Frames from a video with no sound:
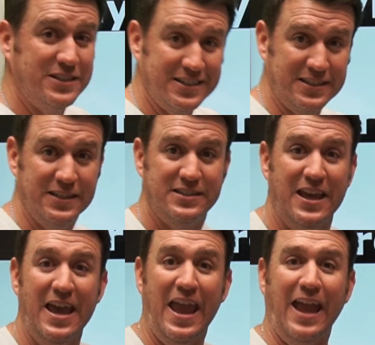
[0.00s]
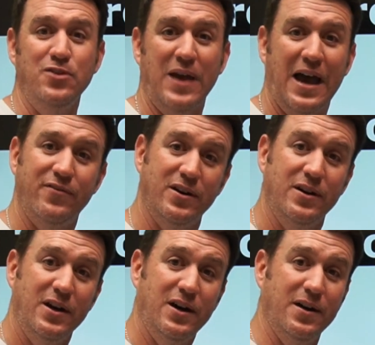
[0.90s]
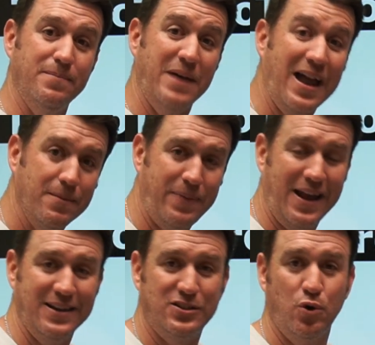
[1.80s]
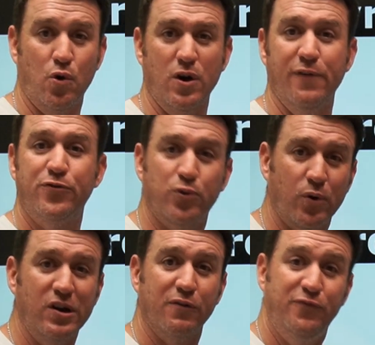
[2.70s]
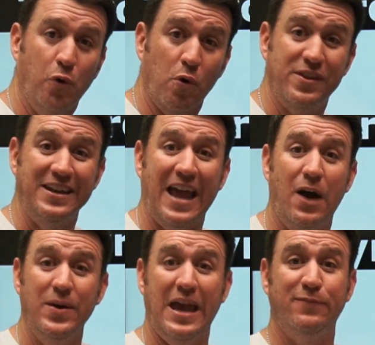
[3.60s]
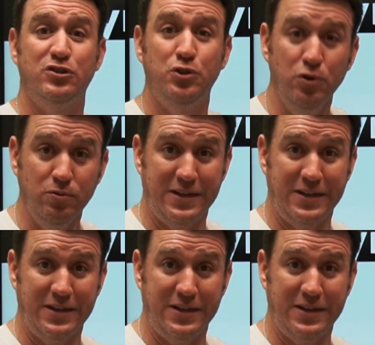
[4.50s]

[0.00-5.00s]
distance and you have a, a mallampati score of three or four, then now we have two